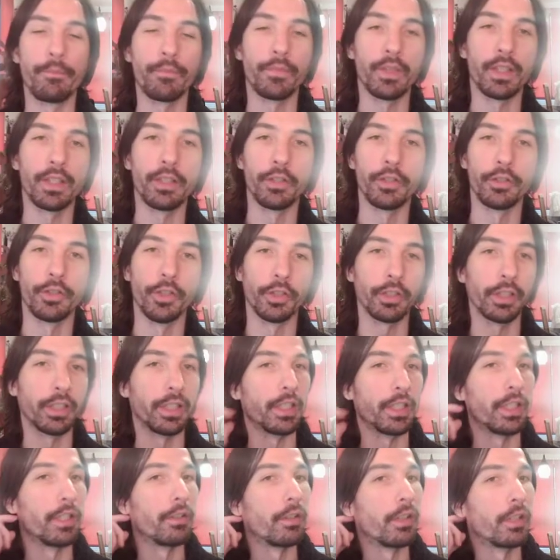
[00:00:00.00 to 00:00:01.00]
it does not
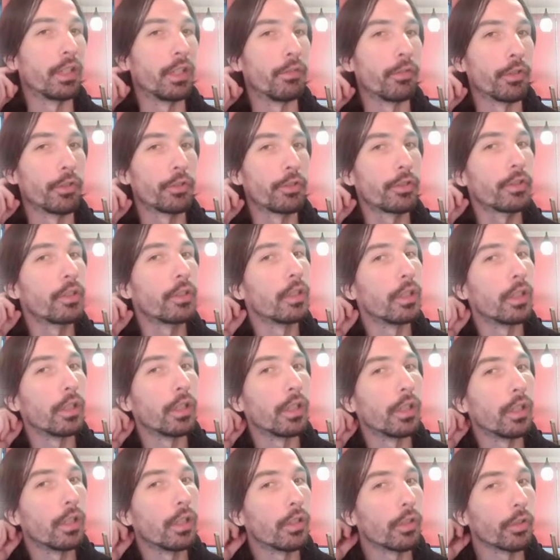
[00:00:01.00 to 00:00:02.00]
really give us
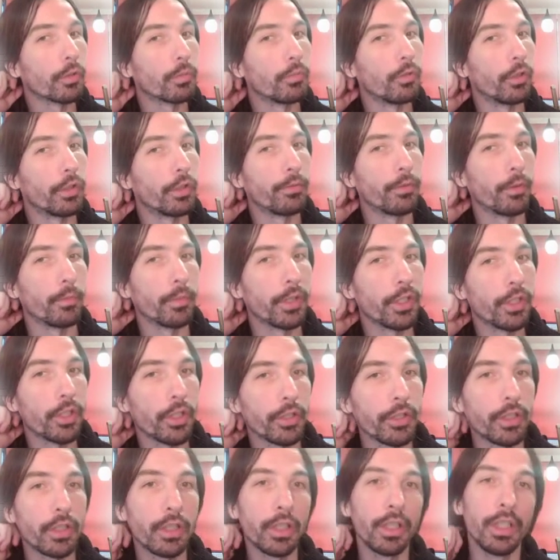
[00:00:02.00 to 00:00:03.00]
a lot more
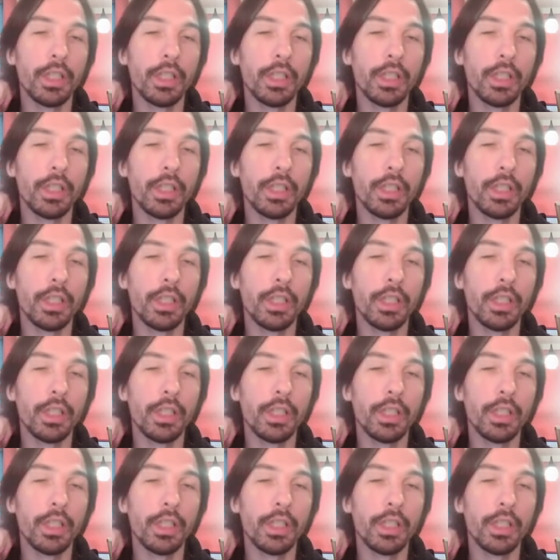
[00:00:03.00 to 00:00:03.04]
information.